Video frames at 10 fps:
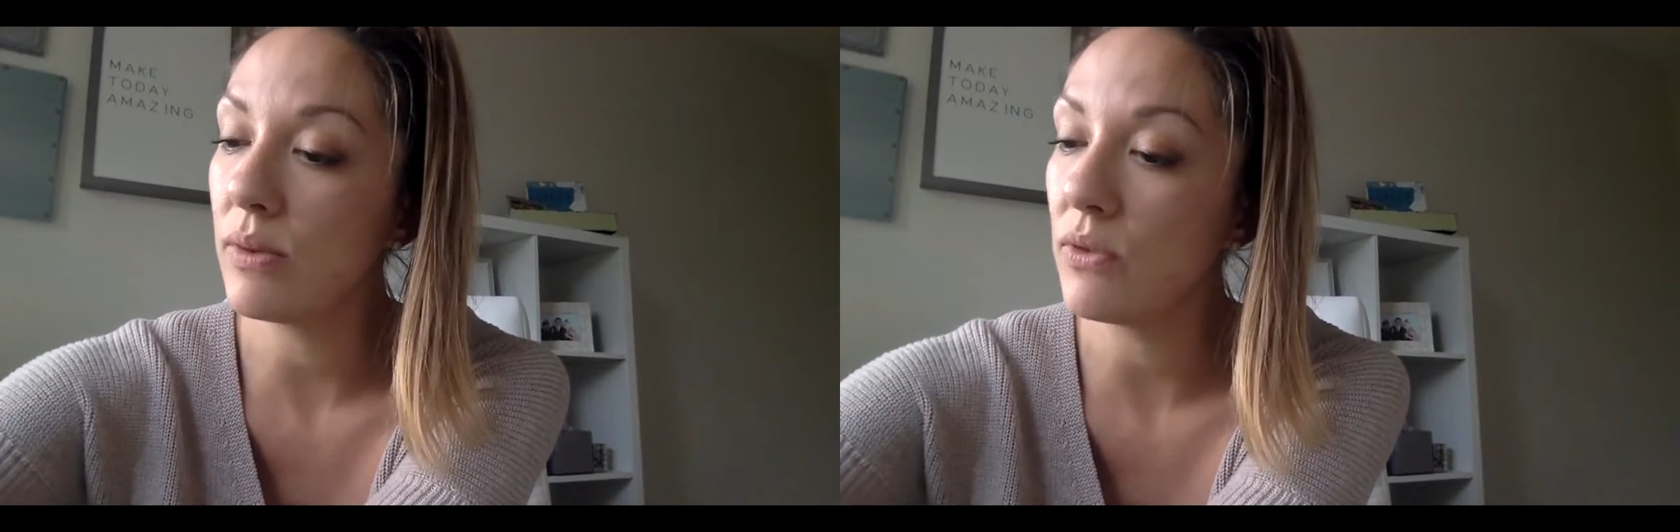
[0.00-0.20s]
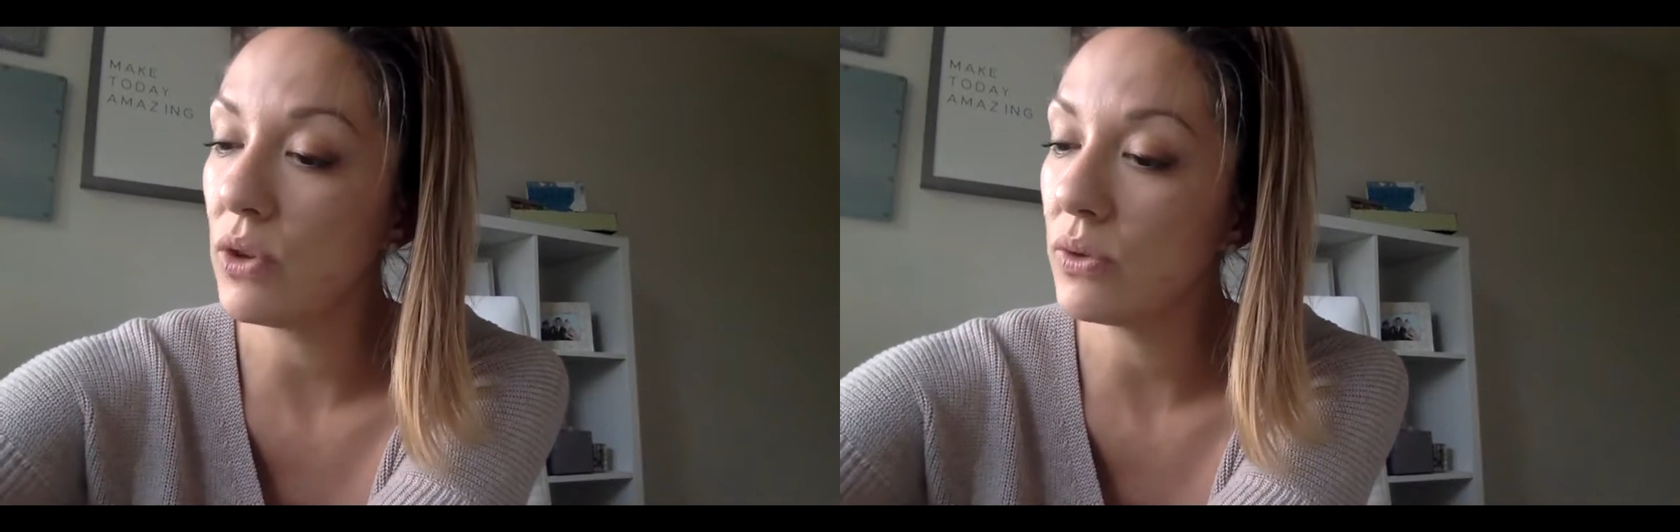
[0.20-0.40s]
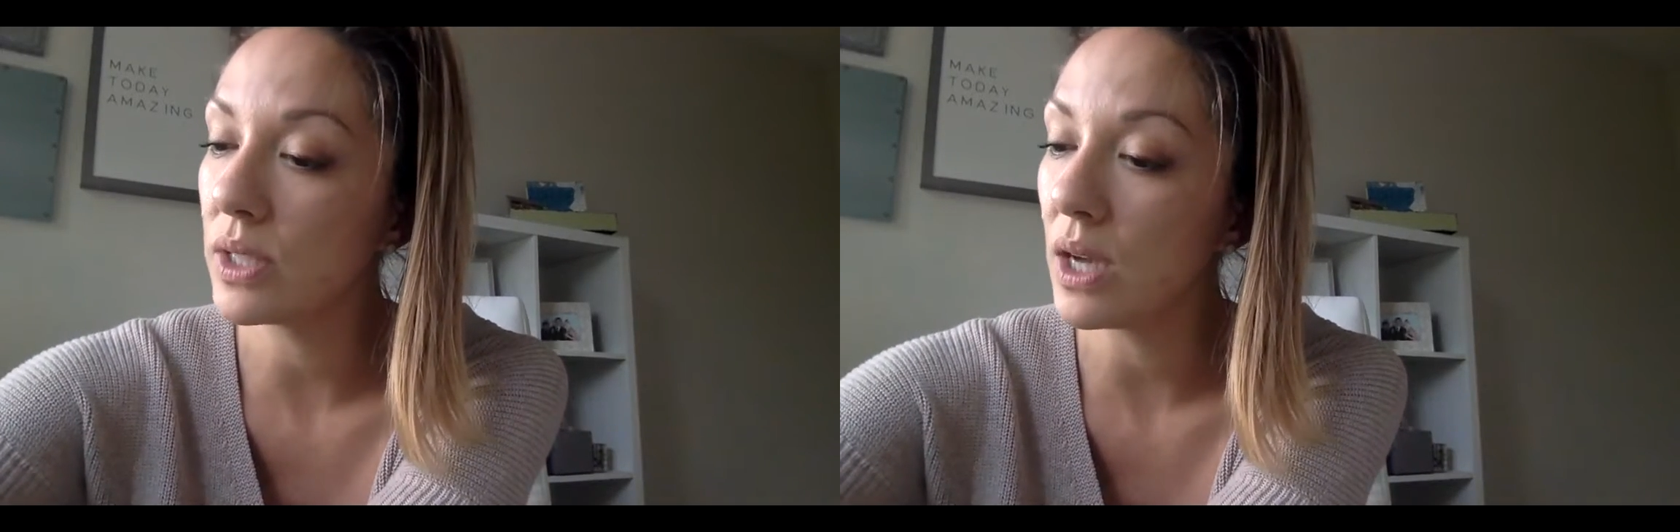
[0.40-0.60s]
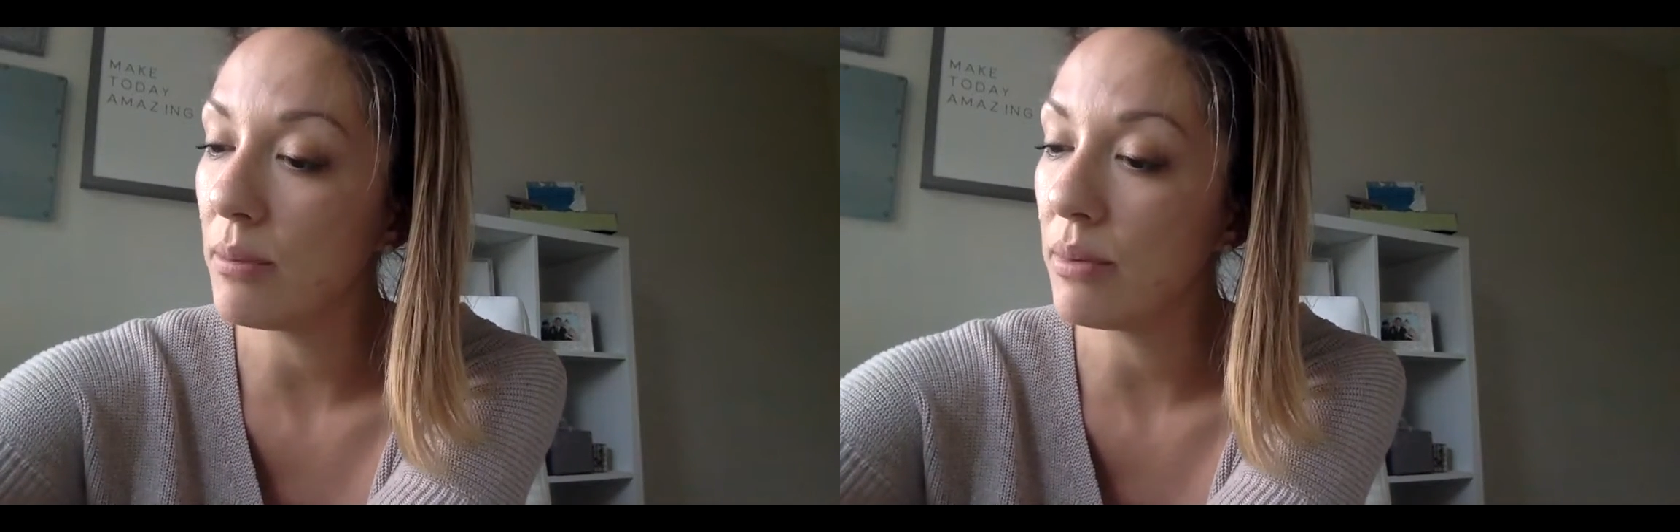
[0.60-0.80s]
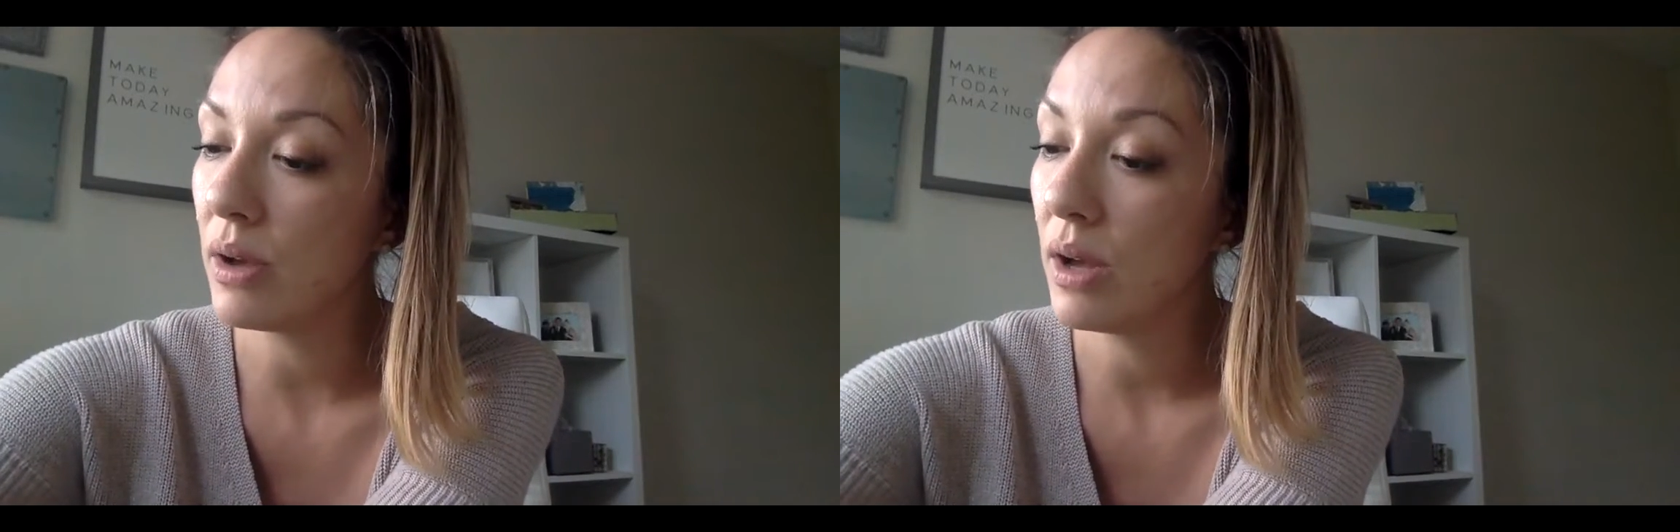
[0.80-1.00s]
We've used
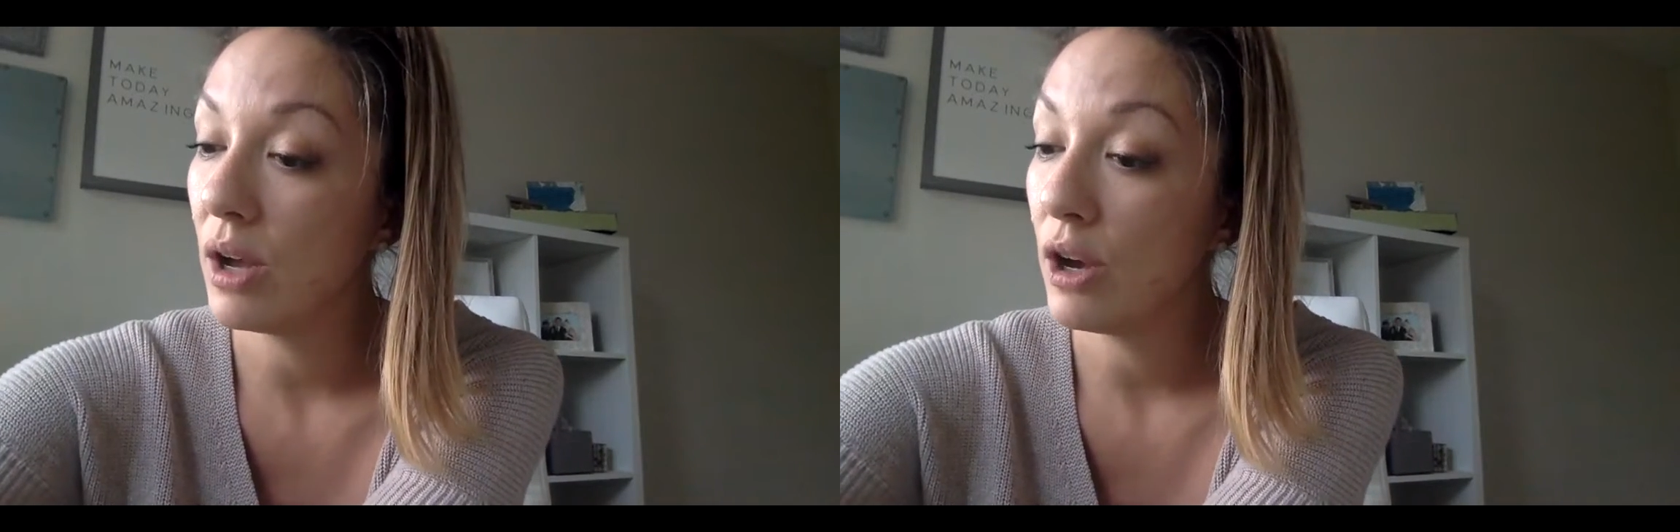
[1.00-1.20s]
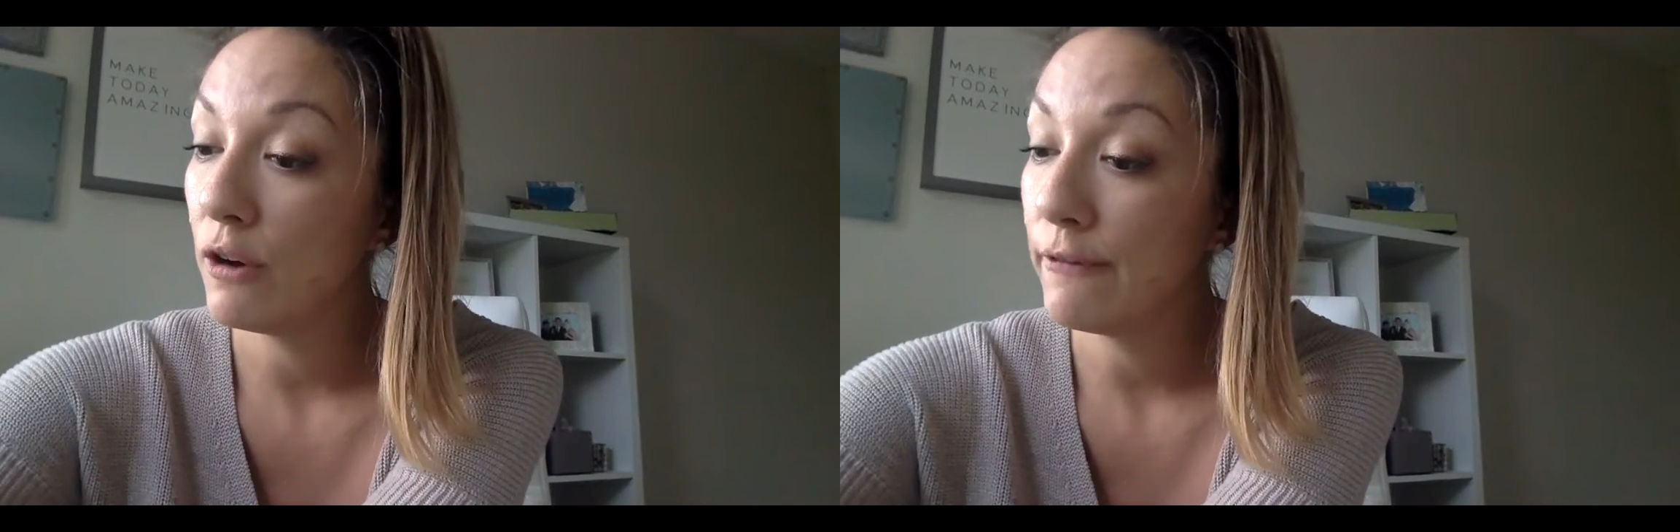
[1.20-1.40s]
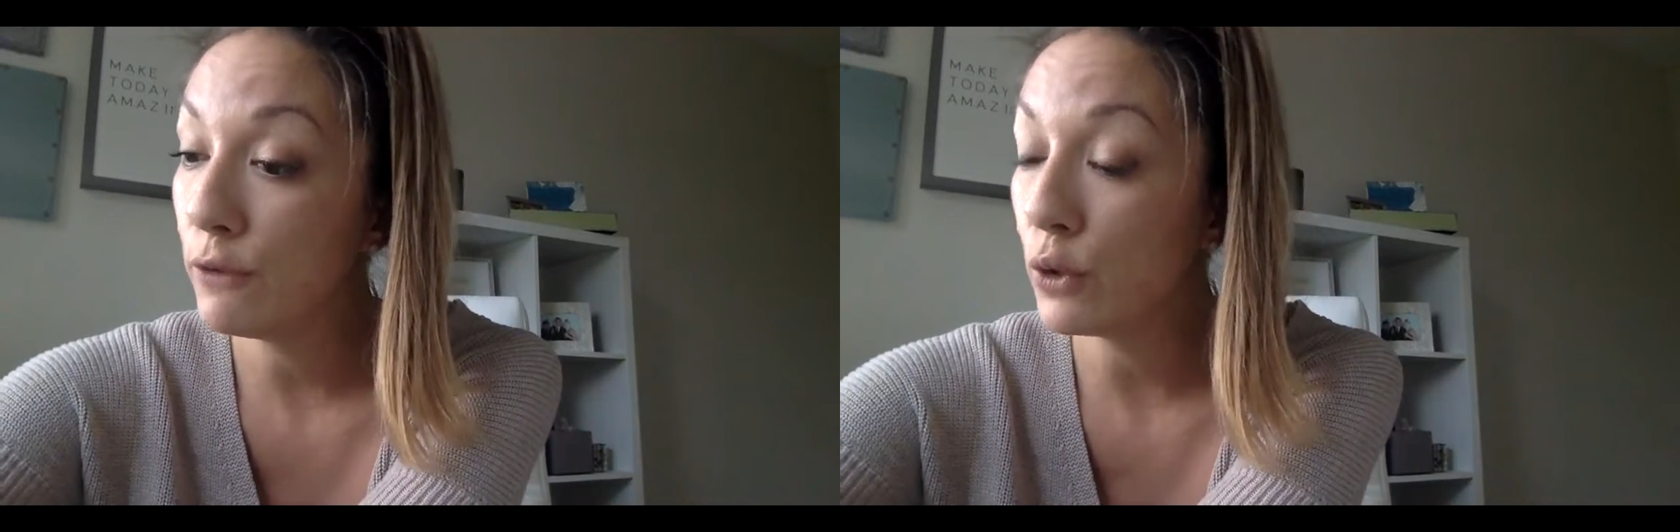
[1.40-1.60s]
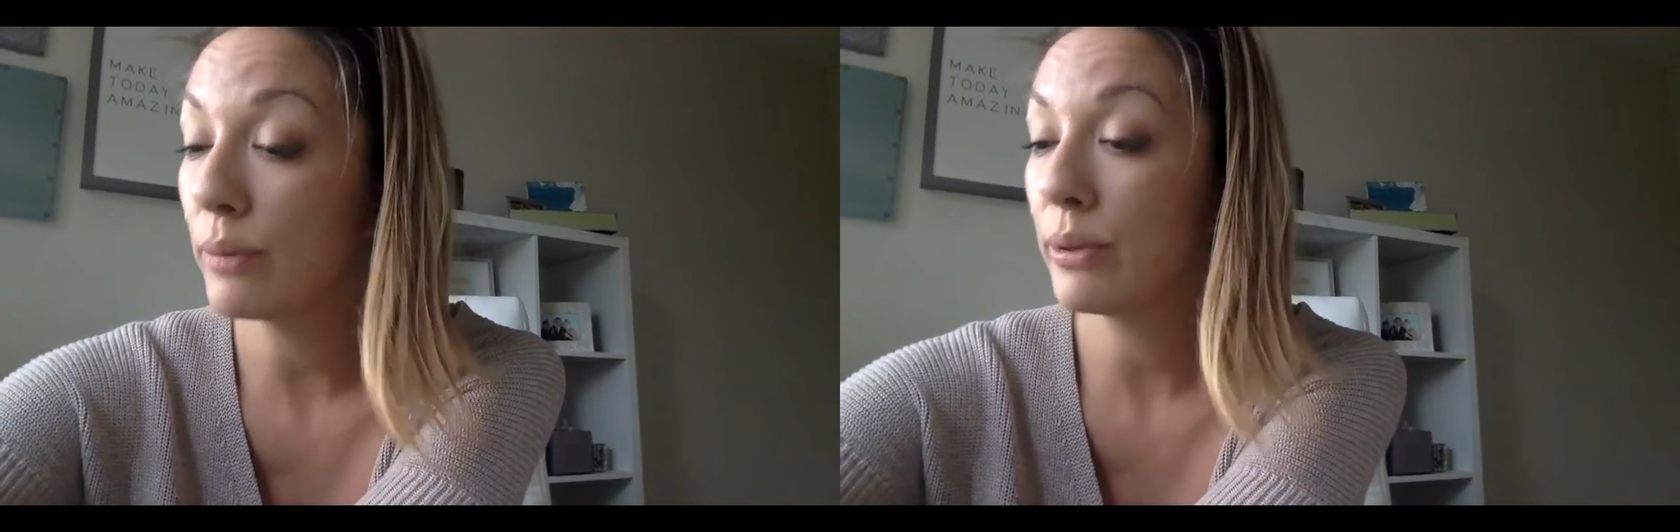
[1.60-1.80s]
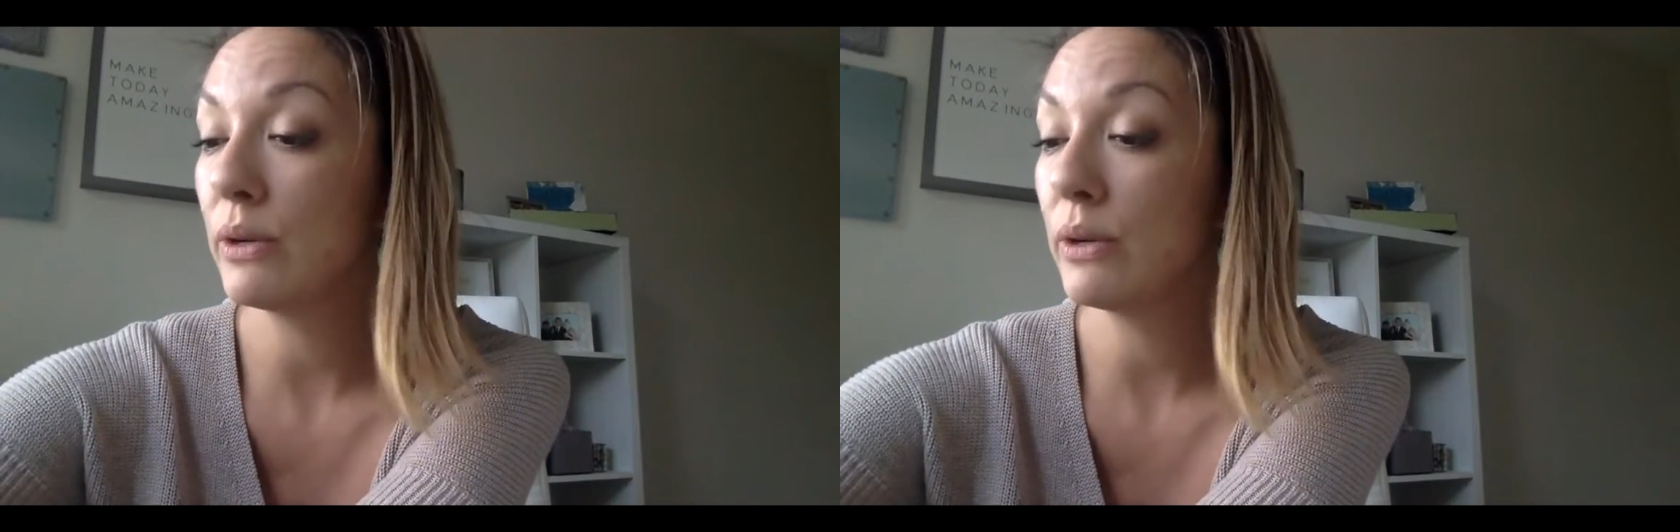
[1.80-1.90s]
up 4